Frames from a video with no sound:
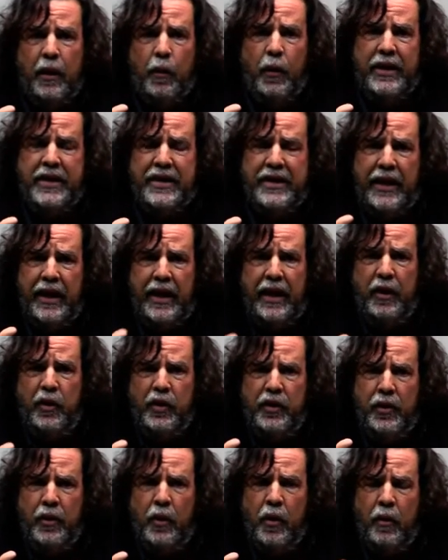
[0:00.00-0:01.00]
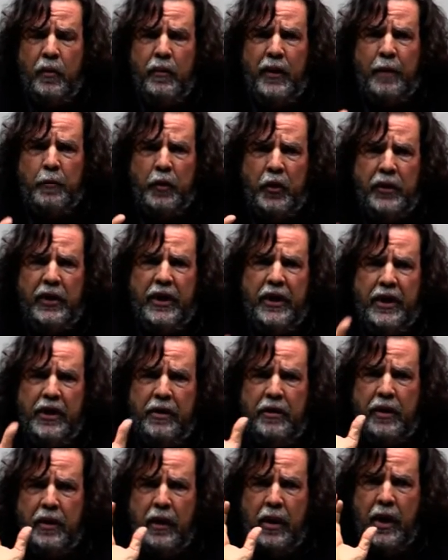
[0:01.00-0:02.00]
They were saying, you know, Ramon,
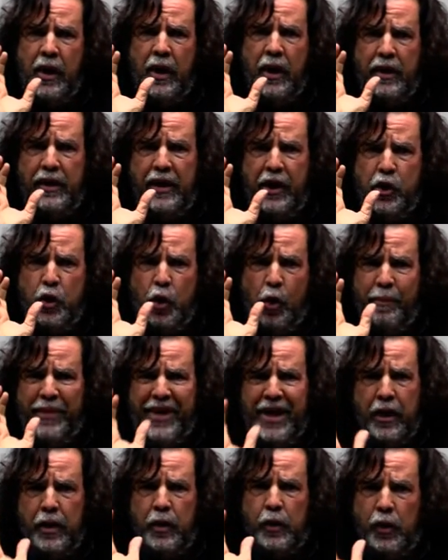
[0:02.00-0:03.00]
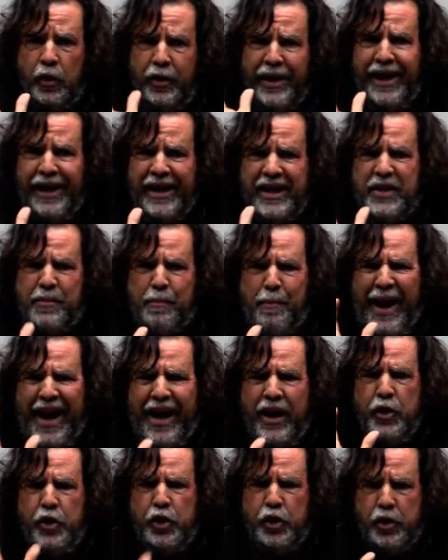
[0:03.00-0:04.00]
in the European colonial
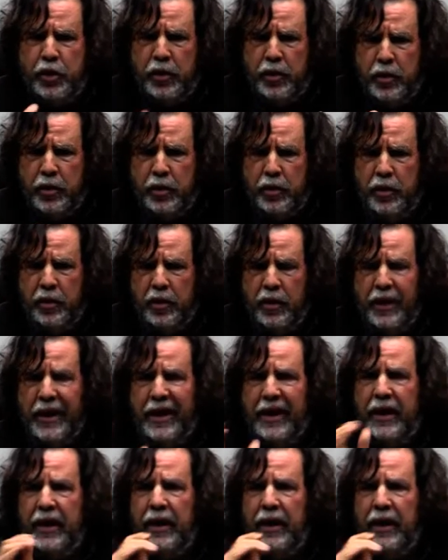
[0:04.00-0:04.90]
expansion,